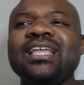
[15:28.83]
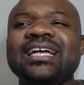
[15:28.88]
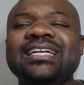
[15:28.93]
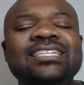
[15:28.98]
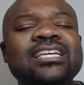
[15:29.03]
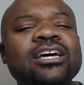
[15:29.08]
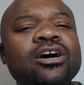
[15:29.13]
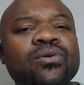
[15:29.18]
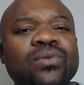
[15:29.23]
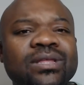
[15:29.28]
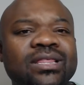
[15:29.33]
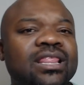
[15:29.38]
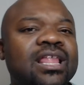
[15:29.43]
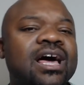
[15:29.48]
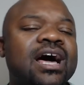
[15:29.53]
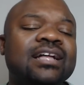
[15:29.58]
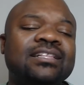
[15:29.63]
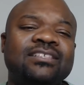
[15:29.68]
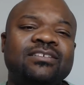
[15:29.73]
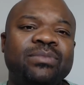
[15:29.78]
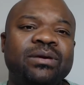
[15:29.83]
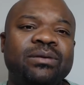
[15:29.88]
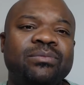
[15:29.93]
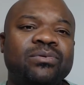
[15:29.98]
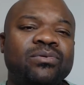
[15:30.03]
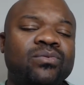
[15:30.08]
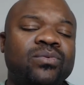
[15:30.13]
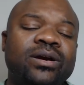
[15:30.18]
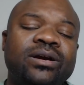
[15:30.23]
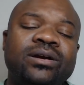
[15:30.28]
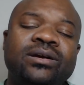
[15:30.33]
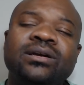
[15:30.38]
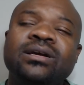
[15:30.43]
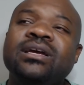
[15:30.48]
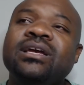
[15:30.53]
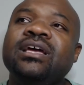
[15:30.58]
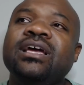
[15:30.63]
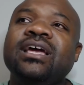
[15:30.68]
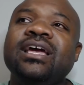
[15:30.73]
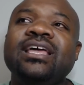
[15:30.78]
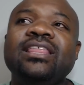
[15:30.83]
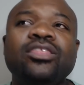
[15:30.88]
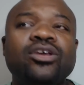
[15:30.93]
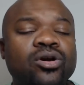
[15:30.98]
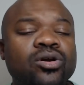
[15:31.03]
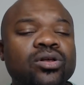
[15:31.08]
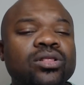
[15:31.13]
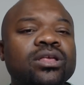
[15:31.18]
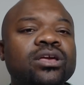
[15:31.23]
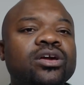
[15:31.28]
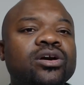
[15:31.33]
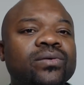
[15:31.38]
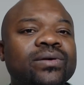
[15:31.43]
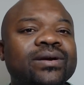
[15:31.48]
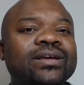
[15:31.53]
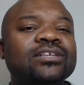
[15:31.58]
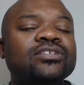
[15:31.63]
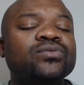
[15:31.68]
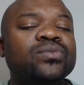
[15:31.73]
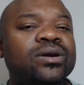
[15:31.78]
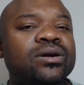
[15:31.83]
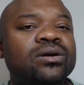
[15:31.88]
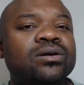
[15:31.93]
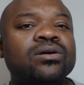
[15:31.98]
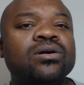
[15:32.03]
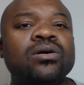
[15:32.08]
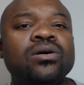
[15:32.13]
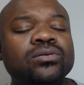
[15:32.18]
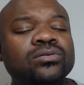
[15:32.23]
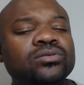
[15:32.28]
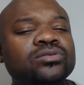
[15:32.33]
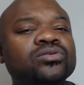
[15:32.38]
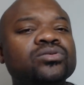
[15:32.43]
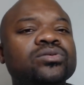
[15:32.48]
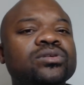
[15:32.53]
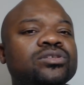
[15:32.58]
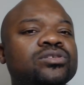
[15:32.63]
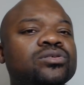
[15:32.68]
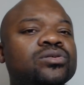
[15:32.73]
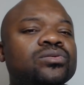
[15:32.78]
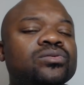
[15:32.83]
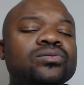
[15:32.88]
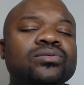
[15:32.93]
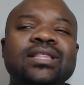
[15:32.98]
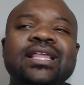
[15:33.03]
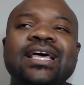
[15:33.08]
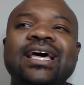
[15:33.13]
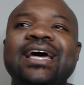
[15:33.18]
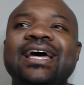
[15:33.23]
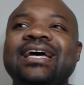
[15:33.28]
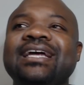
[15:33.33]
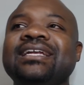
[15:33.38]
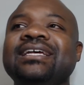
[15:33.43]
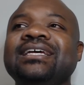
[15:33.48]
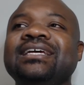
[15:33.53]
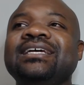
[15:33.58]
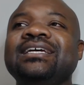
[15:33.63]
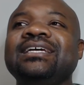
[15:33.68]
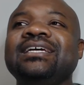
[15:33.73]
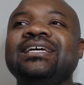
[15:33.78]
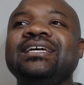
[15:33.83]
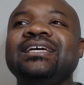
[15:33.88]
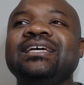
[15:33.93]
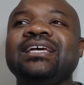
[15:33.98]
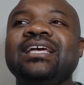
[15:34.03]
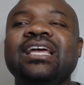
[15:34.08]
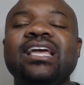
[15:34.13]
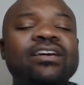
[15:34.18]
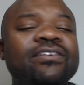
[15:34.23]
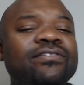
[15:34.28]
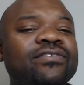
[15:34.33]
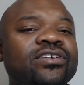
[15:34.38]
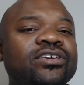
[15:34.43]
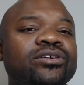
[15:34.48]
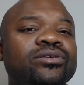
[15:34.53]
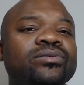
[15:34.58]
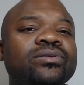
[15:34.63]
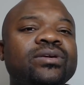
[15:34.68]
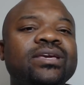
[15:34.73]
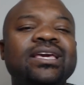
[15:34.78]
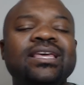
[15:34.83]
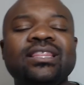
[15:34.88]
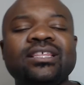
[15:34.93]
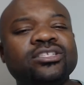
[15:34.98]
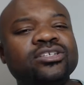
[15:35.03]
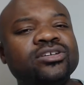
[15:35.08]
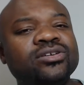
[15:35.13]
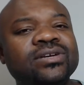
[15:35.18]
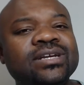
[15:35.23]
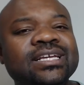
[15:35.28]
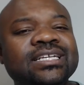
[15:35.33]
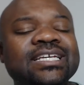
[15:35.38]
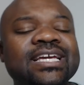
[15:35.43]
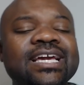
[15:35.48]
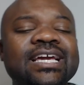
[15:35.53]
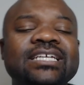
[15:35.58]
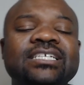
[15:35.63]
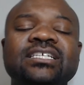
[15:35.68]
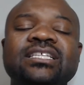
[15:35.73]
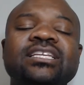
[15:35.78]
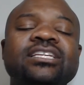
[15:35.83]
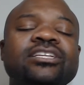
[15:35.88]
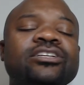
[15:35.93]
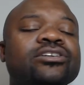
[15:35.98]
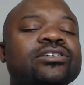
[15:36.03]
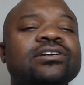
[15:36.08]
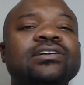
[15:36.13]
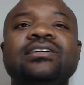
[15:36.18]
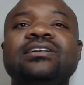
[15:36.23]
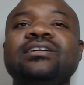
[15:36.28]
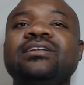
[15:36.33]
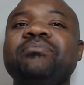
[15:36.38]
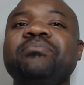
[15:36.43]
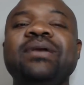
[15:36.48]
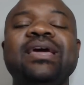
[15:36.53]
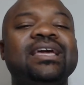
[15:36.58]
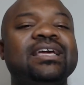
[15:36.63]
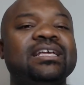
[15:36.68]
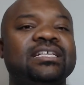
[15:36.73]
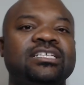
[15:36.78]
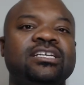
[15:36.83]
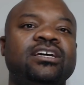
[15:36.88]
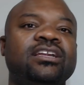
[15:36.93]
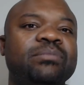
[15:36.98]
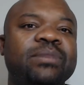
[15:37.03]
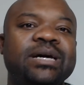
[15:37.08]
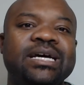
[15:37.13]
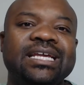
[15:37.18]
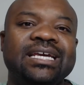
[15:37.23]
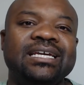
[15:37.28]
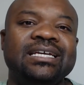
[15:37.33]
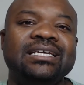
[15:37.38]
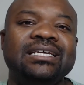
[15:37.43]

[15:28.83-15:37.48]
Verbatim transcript: dealt with lots of people where in the early goings we were all sort of told that if you get the certain education, then you're going to make a ton of money.